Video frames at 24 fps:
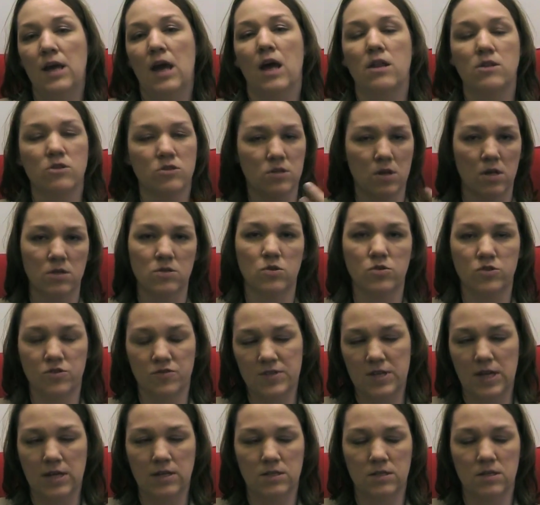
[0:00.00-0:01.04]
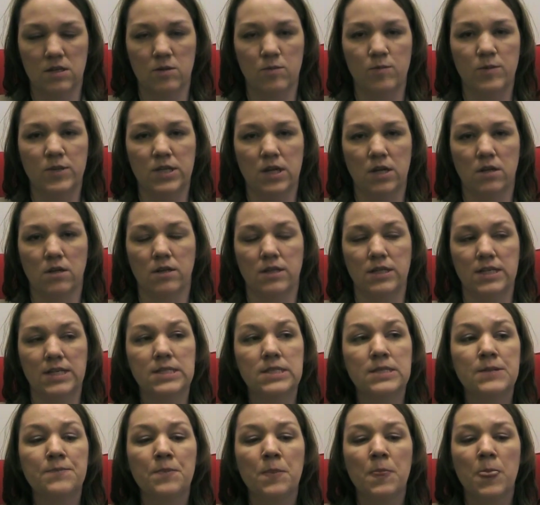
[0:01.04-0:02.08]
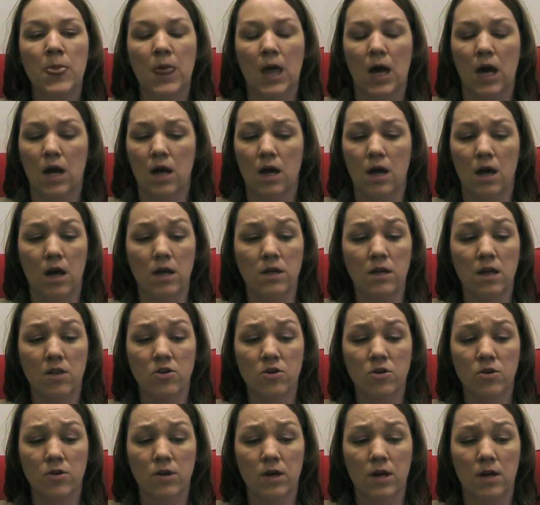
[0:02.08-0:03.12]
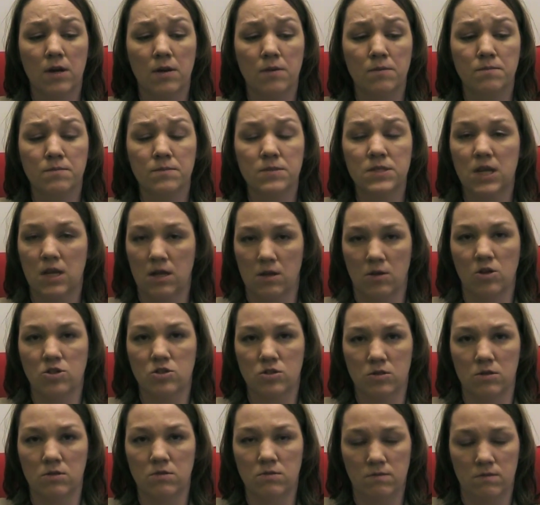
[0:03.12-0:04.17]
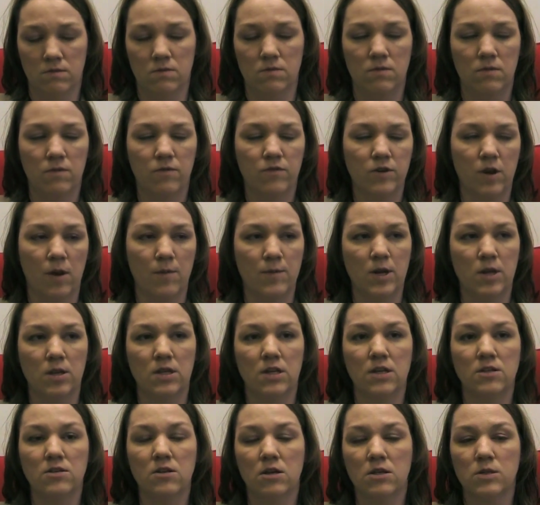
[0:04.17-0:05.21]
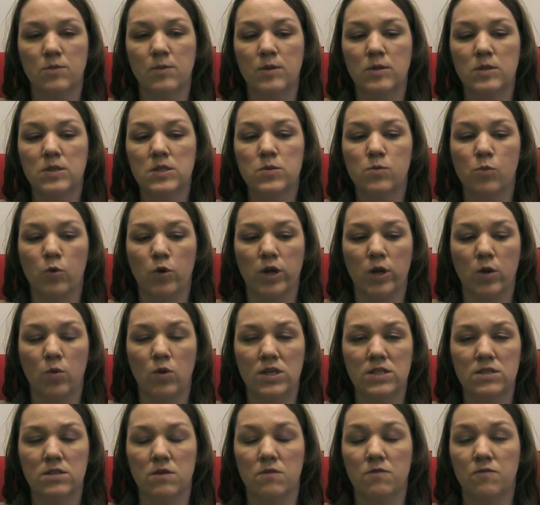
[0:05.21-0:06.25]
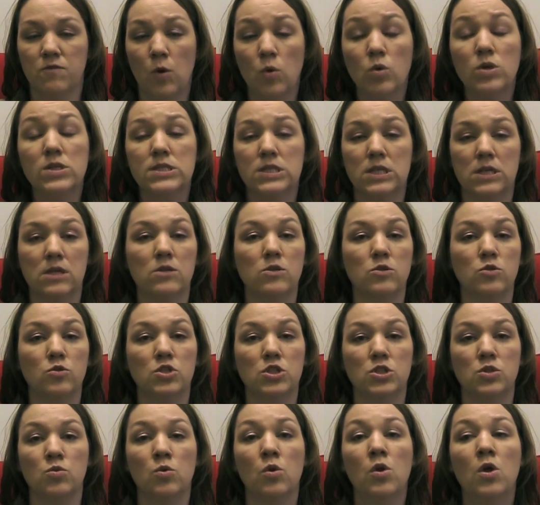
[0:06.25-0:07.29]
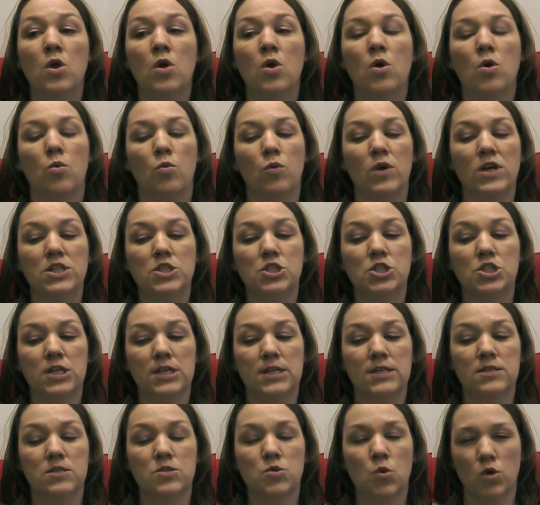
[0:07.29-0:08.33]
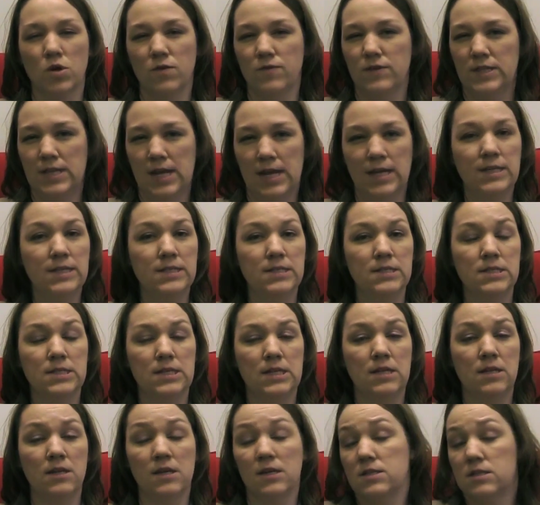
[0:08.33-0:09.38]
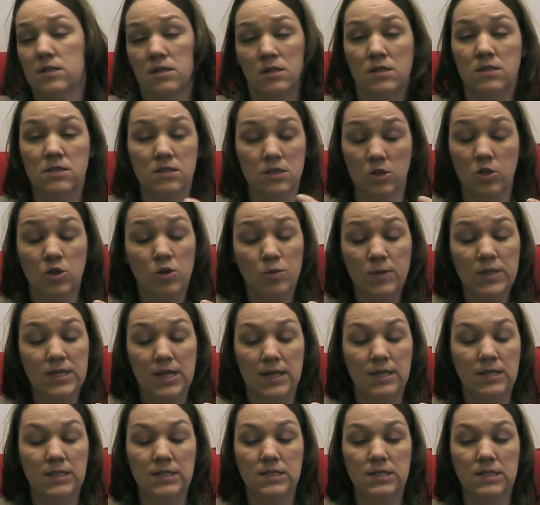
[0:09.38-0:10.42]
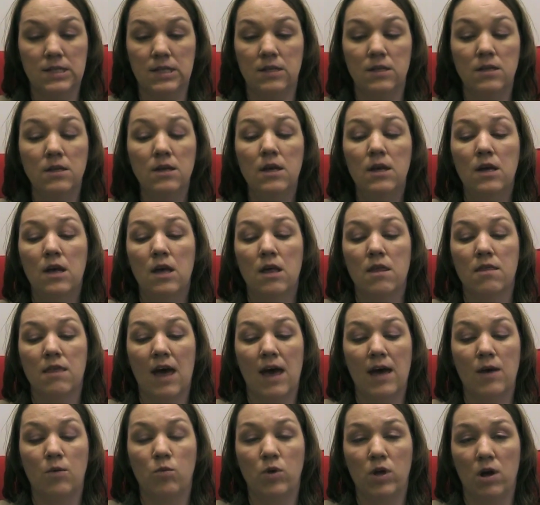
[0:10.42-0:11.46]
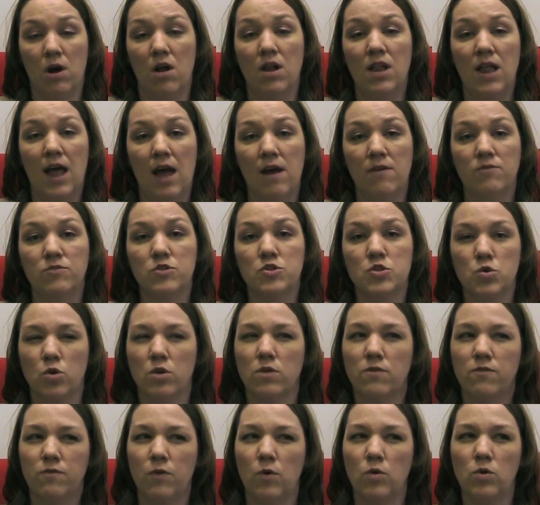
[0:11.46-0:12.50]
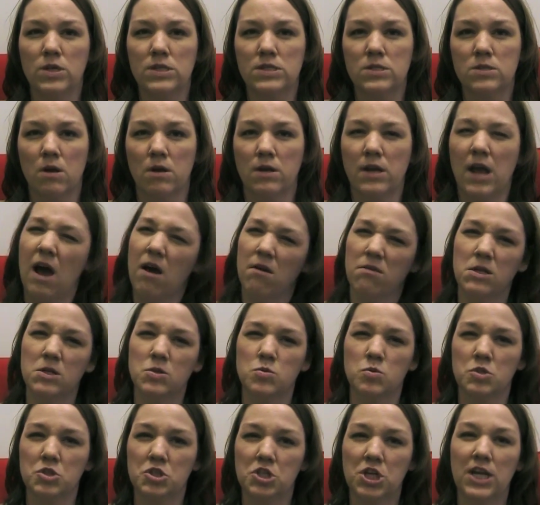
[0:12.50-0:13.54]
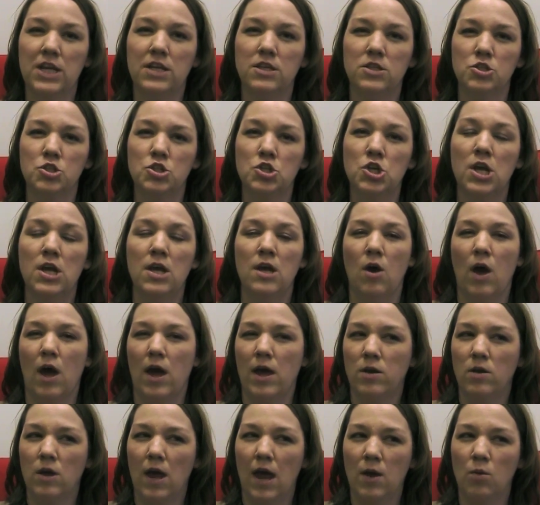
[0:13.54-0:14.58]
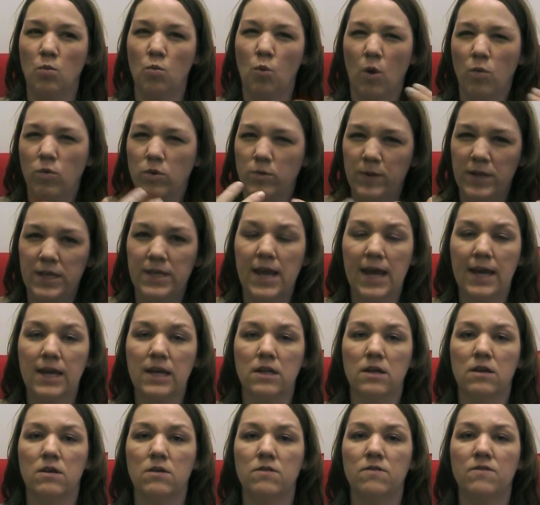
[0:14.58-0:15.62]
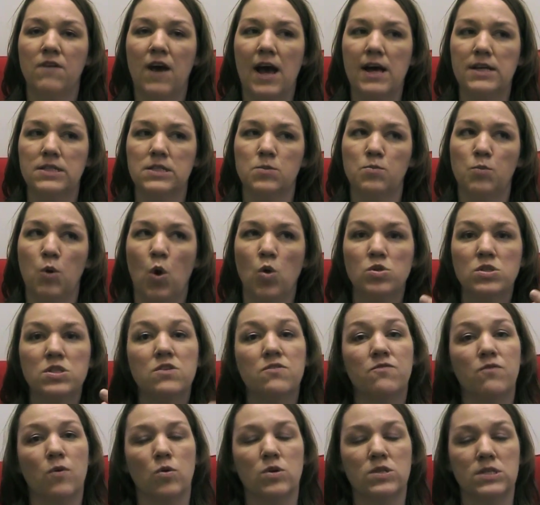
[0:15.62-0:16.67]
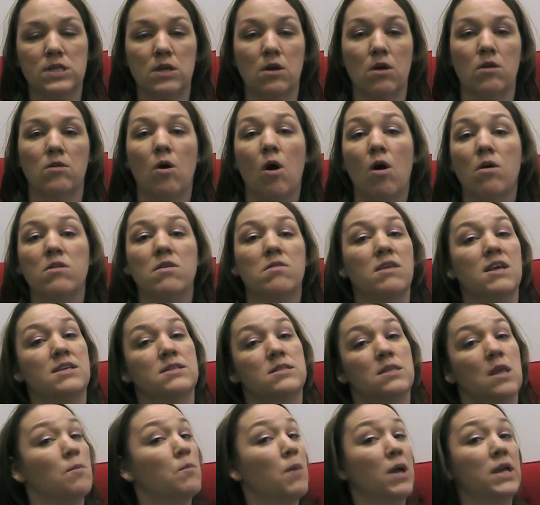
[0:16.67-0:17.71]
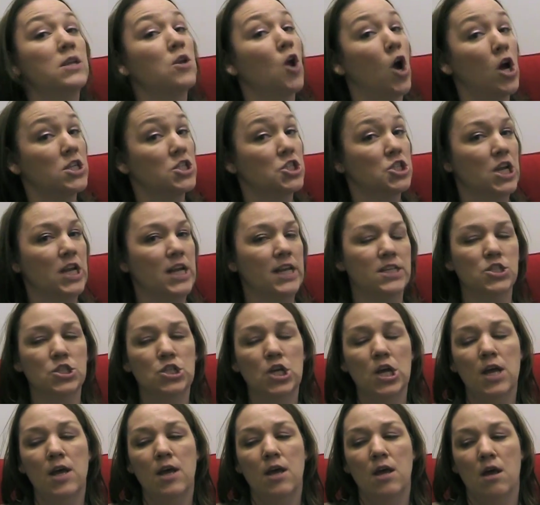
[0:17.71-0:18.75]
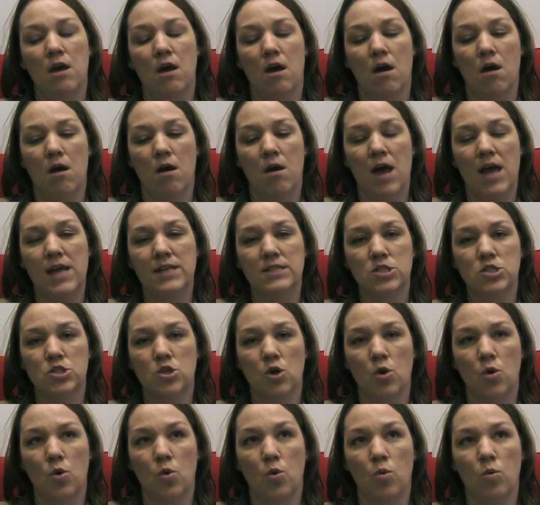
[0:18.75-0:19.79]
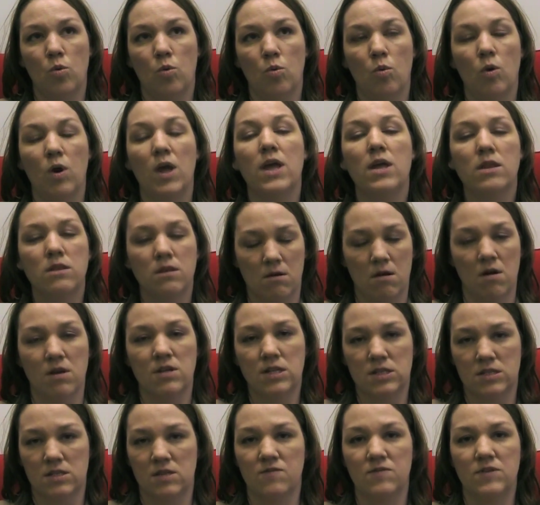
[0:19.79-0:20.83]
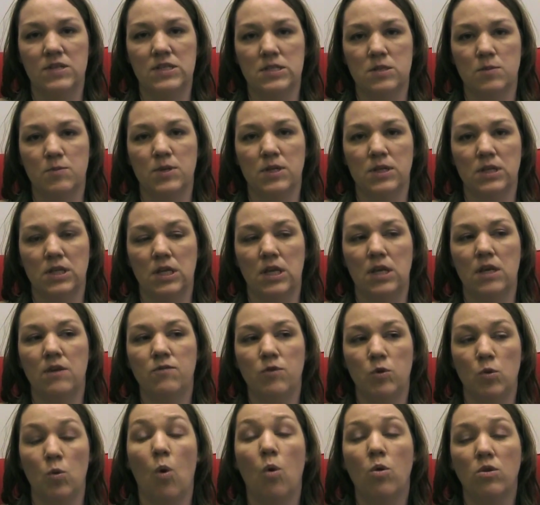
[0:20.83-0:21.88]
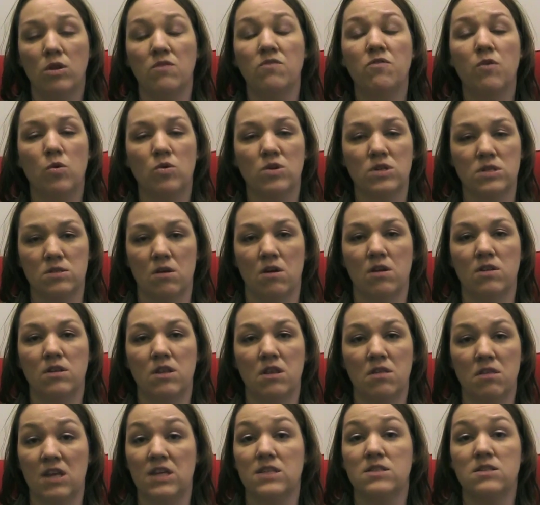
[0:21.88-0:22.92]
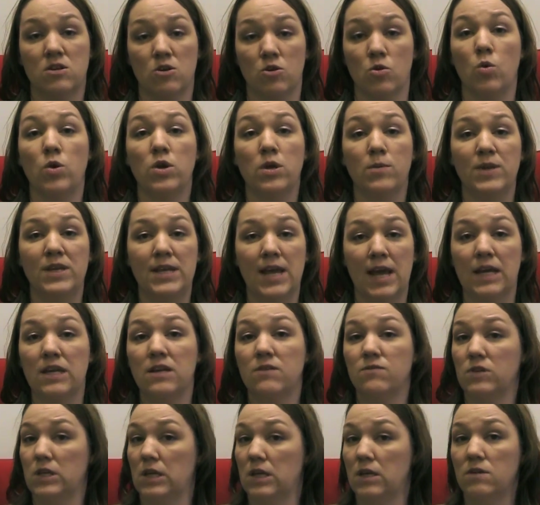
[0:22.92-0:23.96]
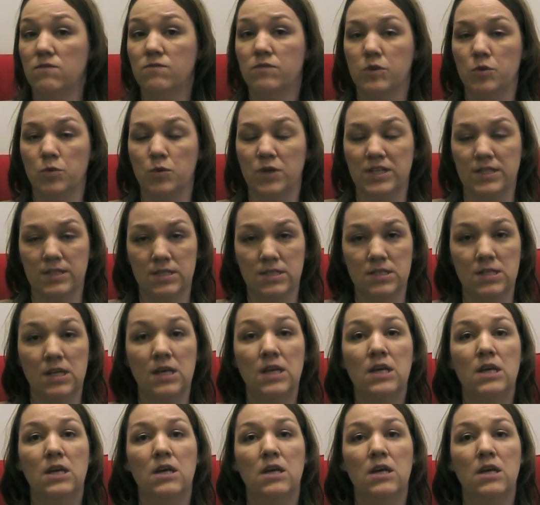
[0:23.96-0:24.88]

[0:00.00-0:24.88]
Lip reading: And there's all sorts of studies that have been done on this. Another psychological phenomena that I talked about this morning was a focusing illusion, which is sort of a tendency, it's a human tendency that we all have to sort of focus on how things will change and what would be negative, as opposed to focusing on all the things that might not change. And so in the context of disability, if you only focus on the things that are going to be negatively influenced,